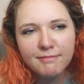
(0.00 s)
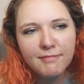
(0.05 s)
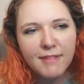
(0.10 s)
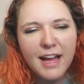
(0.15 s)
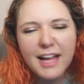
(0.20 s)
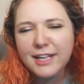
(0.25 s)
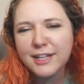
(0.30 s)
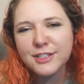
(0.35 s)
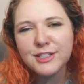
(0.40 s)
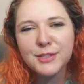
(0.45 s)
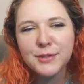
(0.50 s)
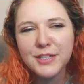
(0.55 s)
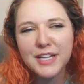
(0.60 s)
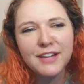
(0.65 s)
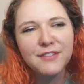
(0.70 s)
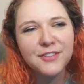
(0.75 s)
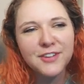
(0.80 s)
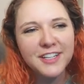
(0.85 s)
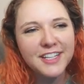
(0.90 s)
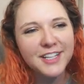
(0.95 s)
I could do it
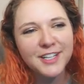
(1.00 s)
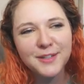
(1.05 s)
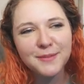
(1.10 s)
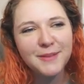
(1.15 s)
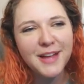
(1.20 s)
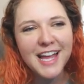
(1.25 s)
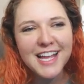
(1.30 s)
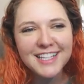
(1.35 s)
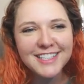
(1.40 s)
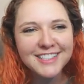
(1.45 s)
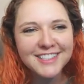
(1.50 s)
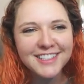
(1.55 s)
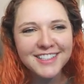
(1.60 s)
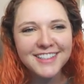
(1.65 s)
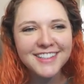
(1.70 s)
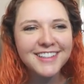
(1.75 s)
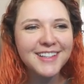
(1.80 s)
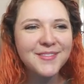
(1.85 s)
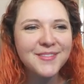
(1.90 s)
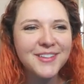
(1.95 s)
every year,
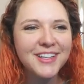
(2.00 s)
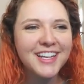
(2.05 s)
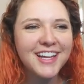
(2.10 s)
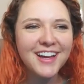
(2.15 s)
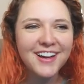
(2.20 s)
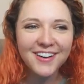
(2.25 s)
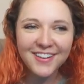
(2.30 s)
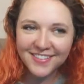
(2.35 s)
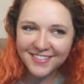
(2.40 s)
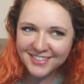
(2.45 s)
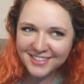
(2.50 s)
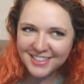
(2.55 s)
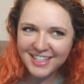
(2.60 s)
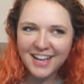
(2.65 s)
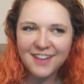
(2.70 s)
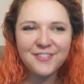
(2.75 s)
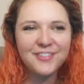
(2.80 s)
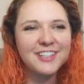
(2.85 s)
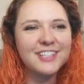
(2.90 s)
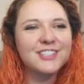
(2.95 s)
Master. Let me know.
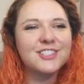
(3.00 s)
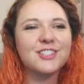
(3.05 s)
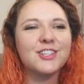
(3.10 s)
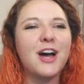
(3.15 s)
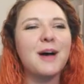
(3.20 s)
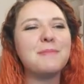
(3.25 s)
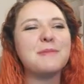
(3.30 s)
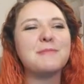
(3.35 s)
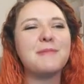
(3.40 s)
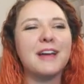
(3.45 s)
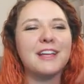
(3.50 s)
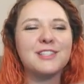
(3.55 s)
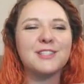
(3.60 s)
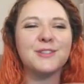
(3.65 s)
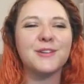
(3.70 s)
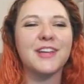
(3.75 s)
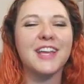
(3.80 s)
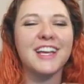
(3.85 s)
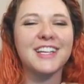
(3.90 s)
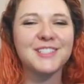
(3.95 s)
Yeah, hop in my
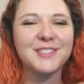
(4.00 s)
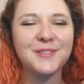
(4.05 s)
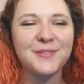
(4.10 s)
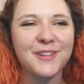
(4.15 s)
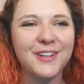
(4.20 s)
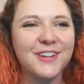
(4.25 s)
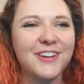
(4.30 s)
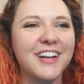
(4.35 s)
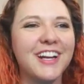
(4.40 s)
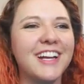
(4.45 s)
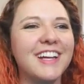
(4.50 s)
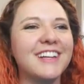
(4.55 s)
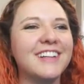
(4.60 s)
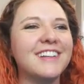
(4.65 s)
suitcase. That'll be great.